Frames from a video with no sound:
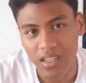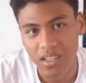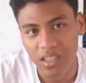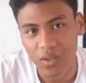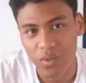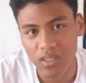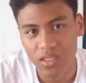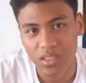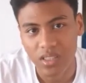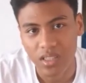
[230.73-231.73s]

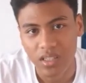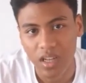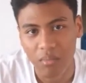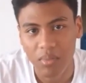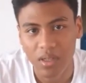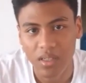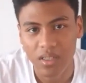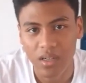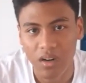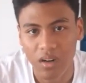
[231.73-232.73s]
equals number
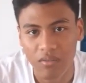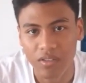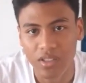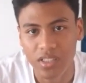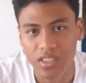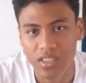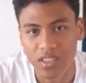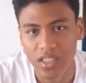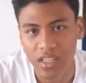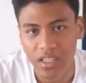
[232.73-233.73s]
of trees
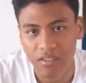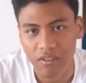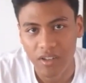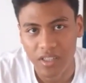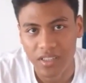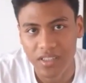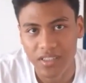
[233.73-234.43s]
in a forest.